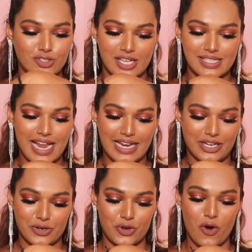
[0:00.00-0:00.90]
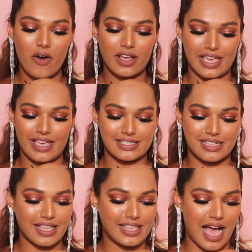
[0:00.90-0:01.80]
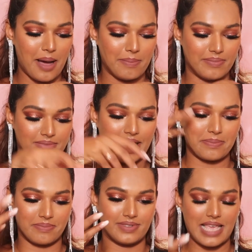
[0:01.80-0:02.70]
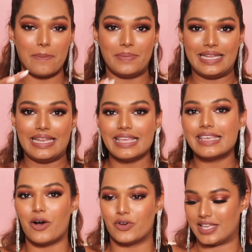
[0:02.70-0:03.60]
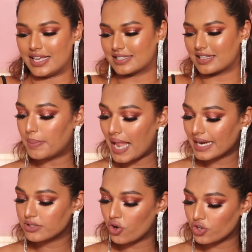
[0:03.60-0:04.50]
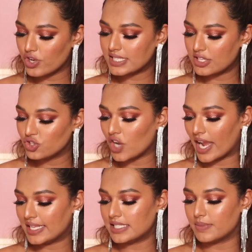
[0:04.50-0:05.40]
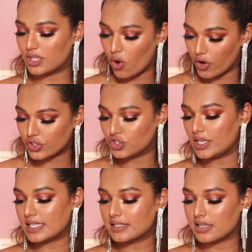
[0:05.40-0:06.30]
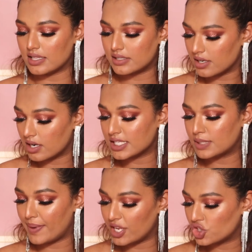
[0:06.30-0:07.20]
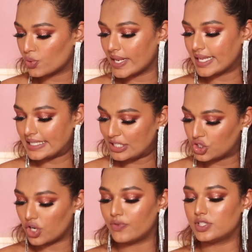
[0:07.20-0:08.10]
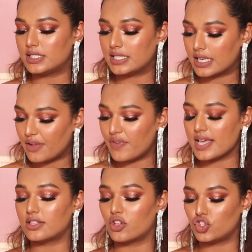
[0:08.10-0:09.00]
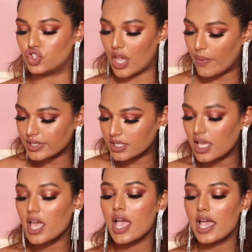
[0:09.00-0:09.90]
Just that I need to know ke iska kya, like, kya meaning kya hota hai. The black tortoise in Chinese mythology is considered a spiritual creature which signifies longevity.